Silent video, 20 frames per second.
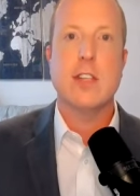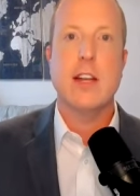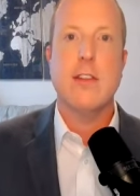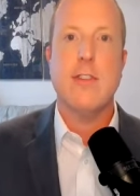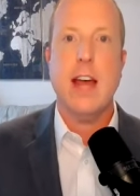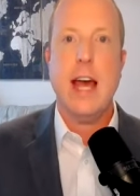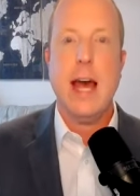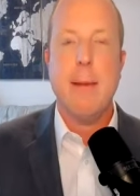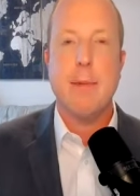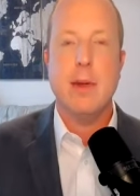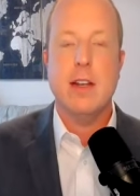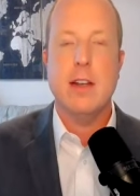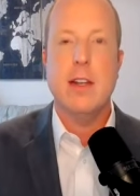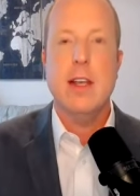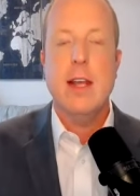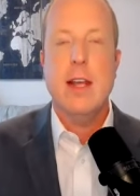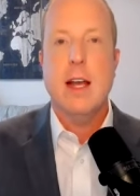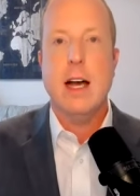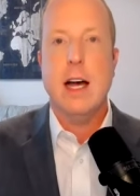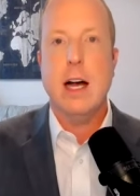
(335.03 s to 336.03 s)
that have happened
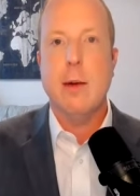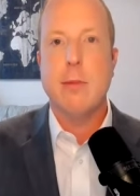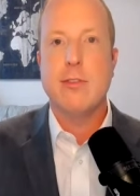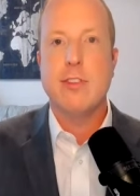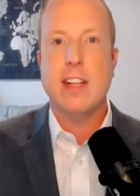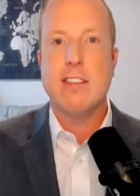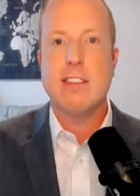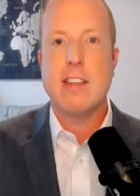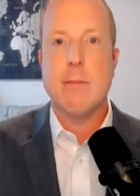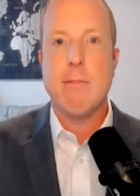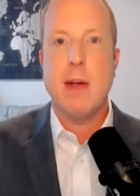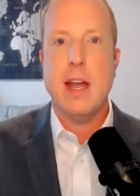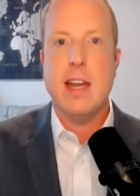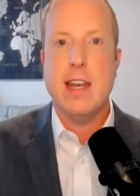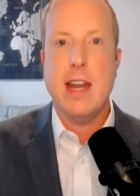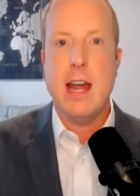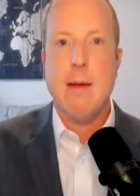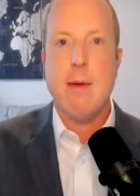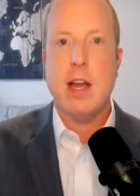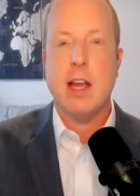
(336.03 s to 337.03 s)
um, since the
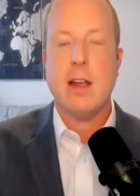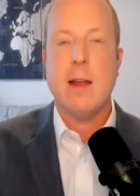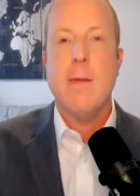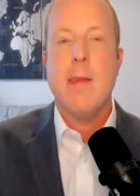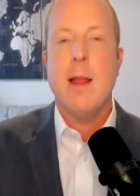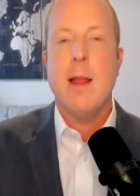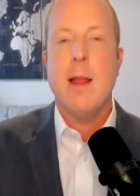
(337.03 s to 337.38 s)
pandemic.